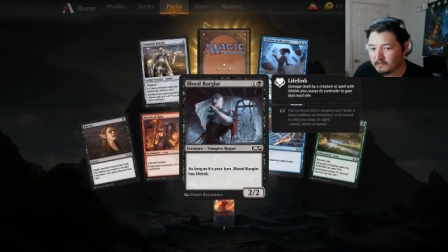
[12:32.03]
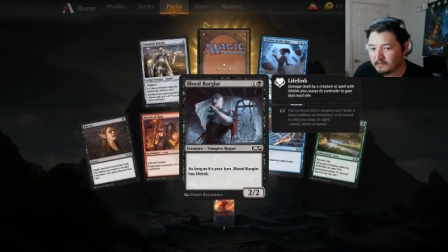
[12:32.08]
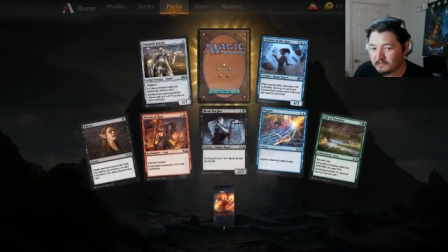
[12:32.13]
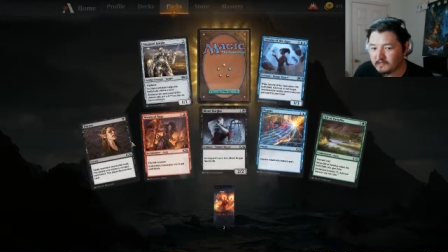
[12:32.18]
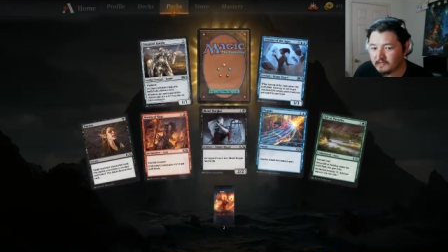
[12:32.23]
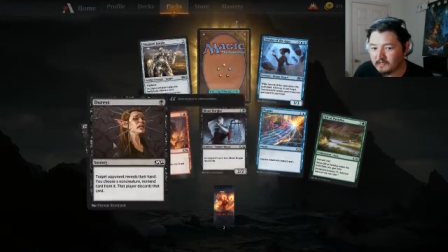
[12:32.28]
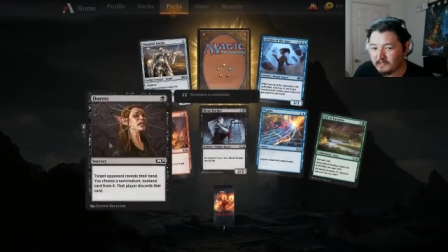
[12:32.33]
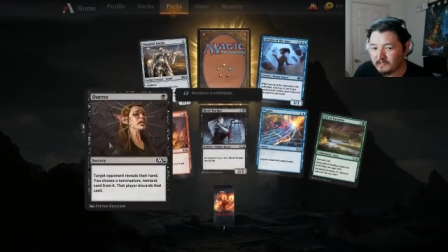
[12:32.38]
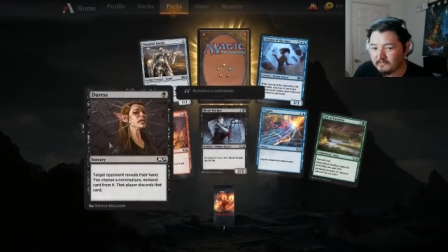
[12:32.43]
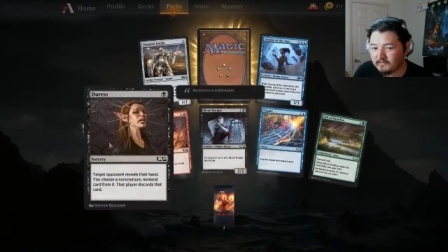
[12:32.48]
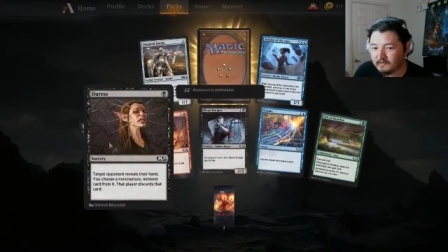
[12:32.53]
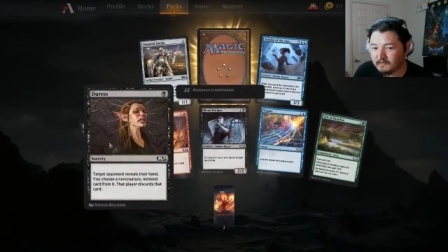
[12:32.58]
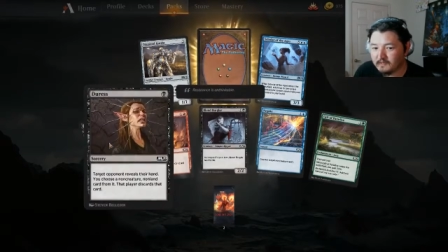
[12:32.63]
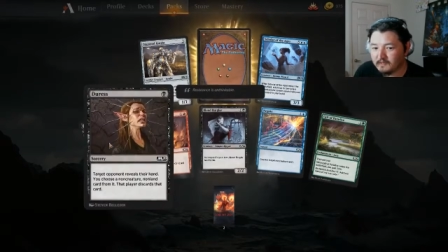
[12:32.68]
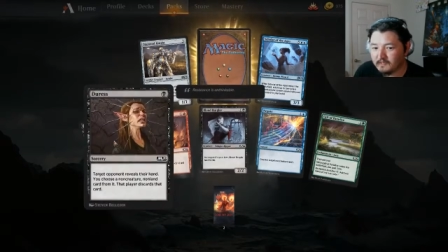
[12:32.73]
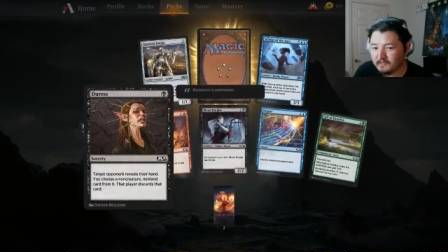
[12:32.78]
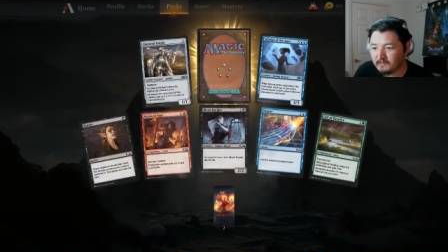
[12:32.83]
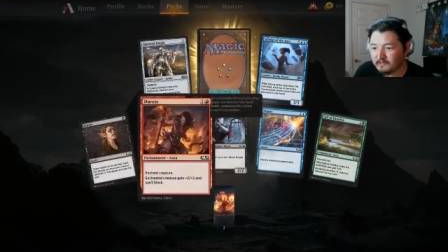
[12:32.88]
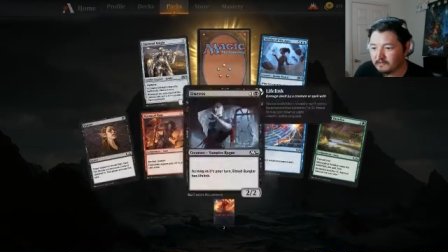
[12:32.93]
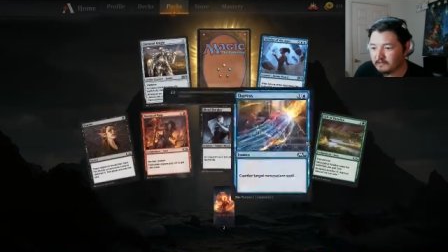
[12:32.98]
has
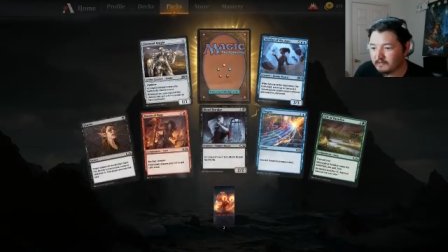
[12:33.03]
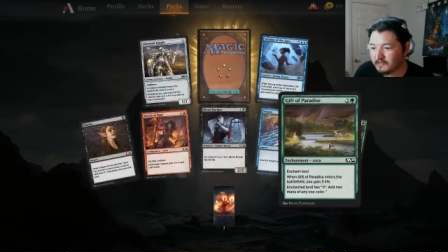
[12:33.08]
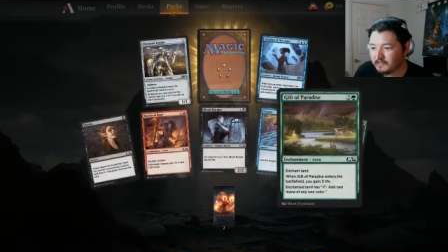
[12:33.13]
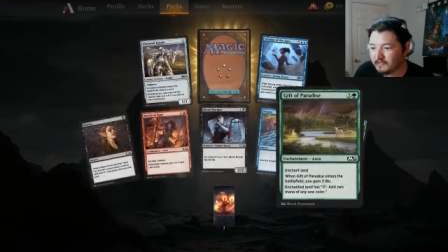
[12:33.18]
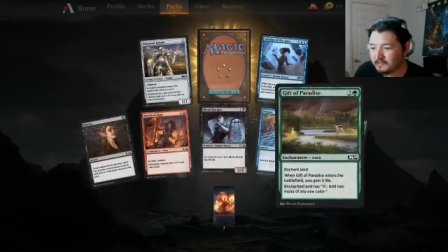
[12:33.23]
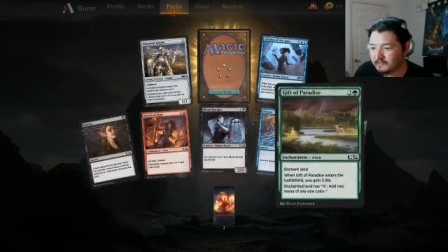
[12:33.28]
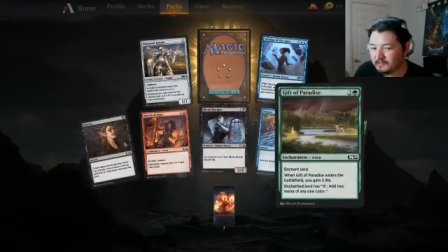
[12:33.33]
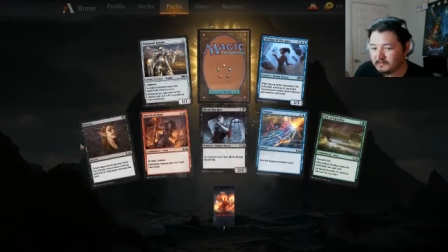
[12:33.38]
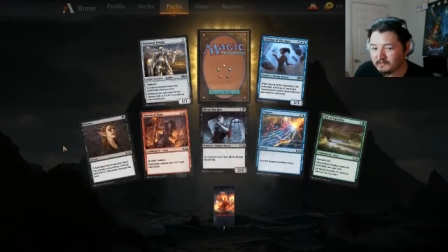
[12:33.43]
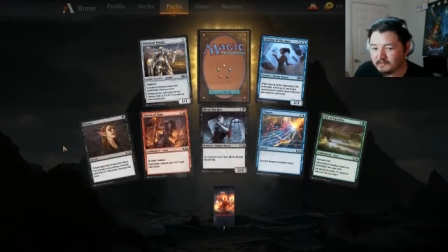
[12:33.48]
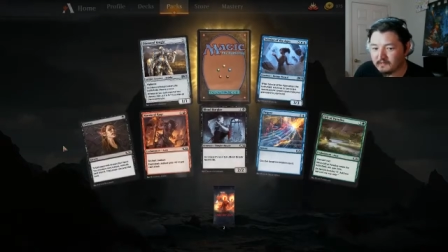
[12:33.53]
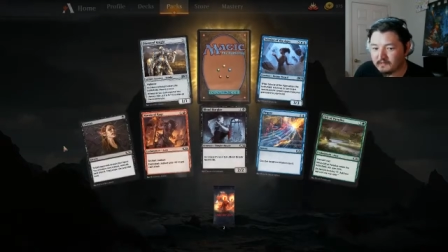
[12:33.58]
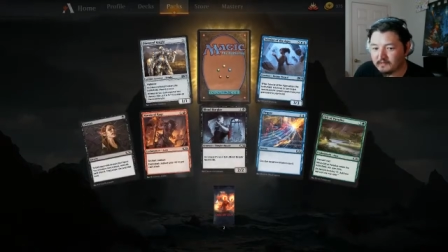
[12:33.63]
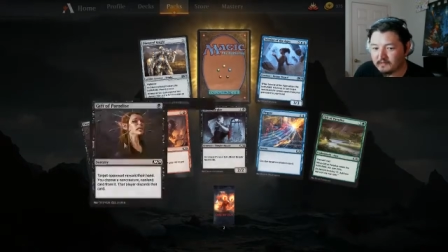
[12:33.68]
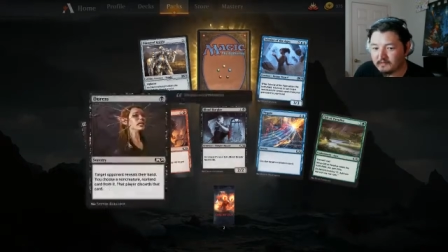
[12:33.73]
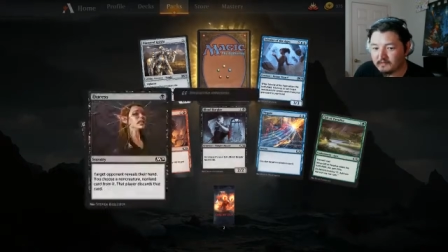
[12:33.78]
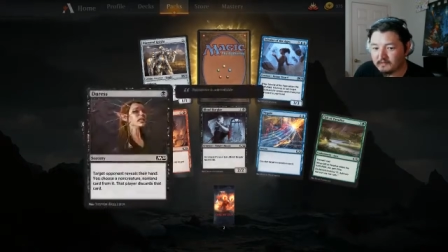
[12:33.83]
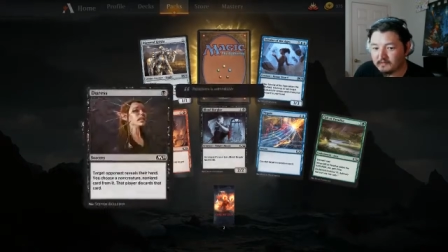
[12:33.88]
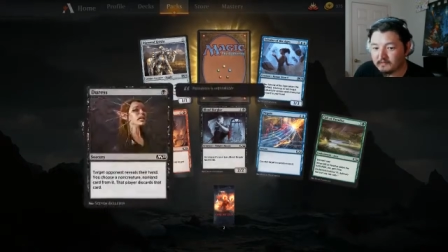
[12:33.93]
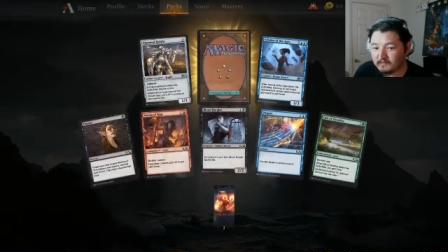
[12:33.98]
lifelink, duress.
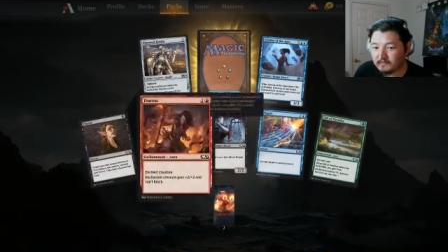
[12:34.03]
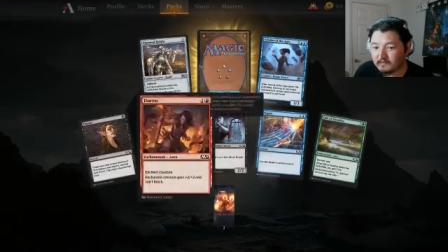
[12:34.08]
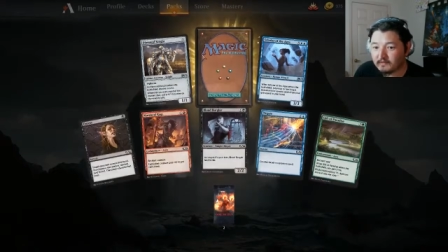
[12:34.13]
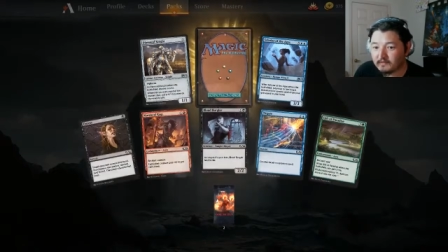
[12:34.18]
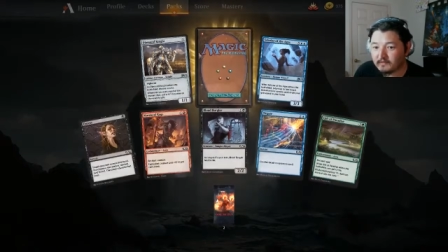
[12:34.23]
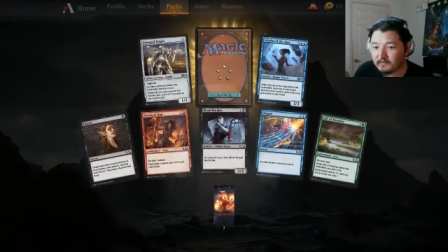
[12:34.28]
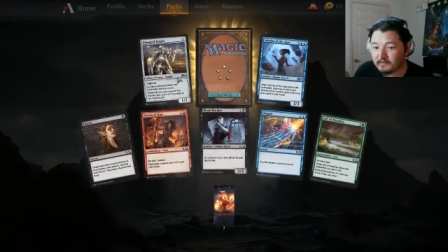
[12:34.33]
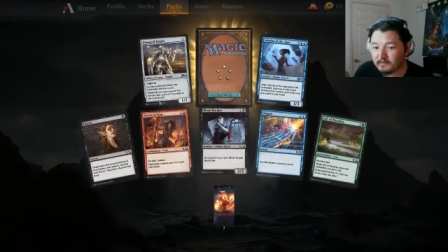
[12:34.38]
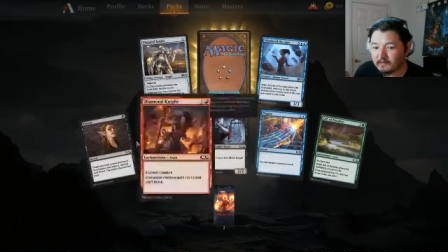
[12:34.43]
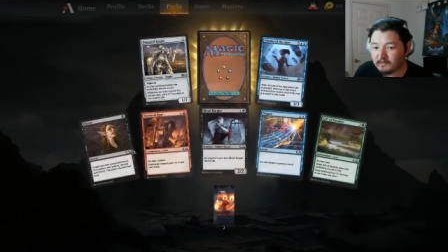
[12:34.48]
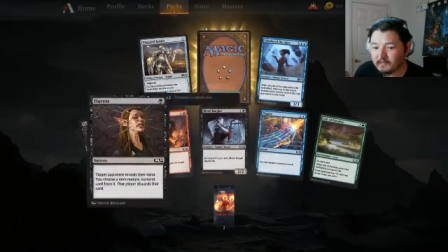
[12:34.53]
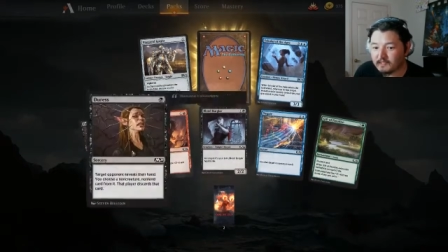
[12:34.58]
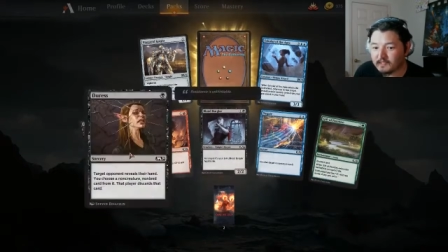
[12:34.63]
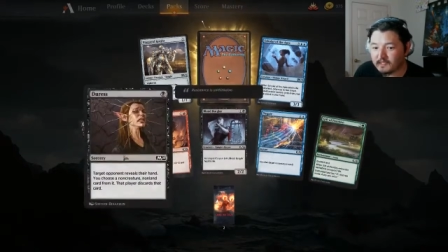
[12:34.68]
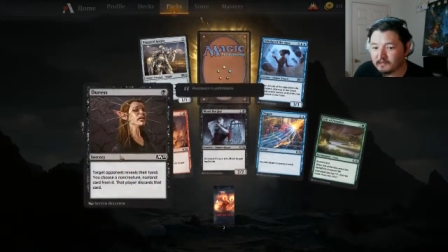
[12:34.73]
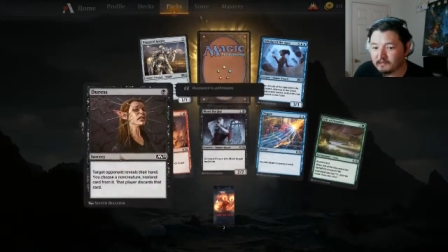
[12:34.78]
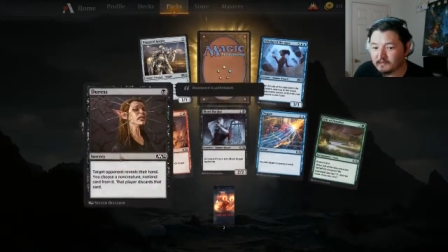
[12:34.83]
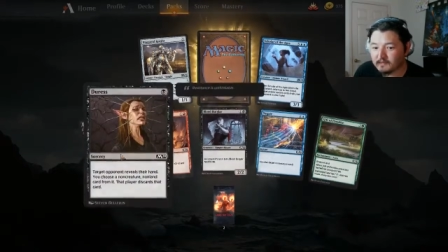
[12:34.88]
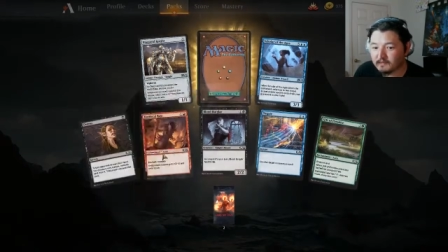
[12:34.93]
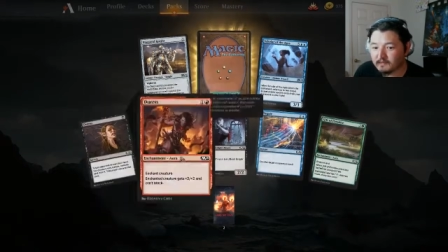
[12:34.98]
I don't know how many
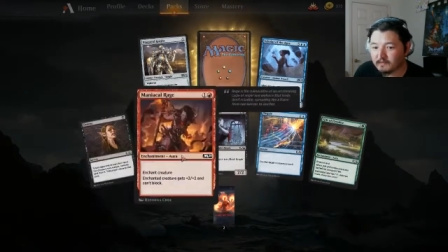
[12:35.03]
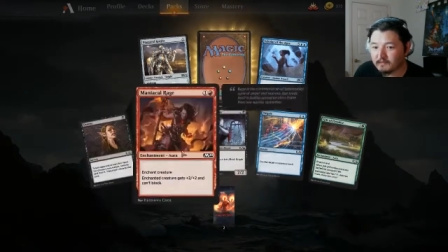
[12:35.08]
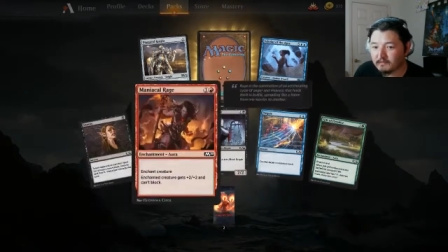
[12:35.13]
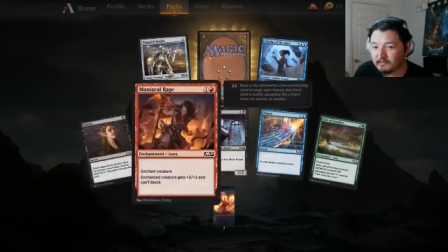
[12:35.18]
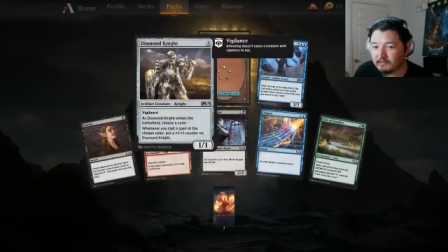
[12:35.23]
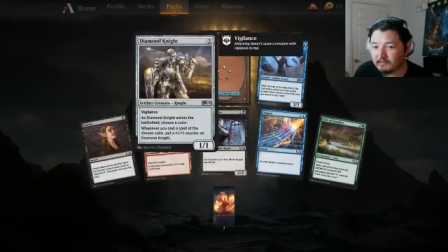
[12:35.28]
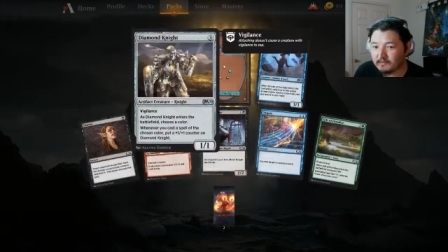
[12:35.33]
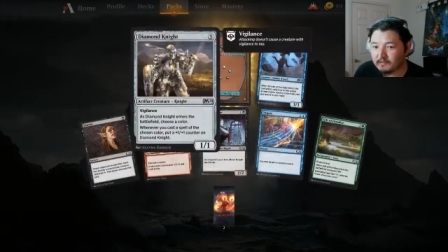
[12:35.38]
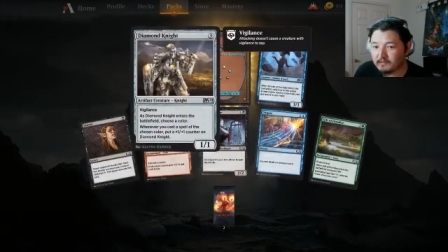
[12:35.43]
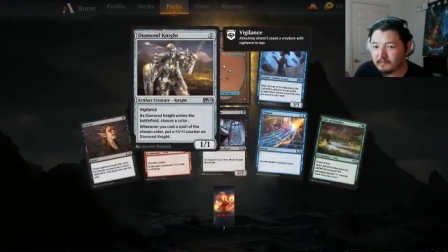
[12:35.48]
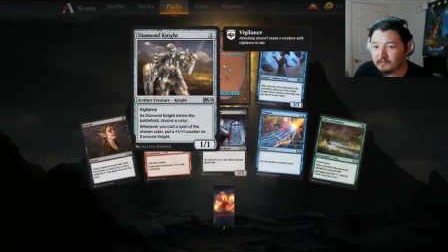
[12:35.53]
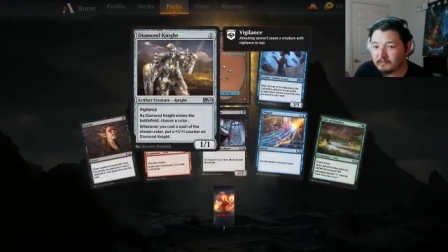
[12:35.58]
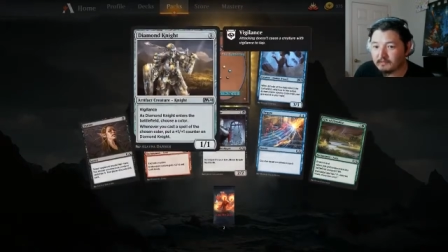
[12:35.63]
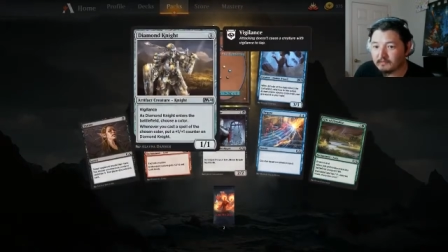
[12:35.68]
times they want to print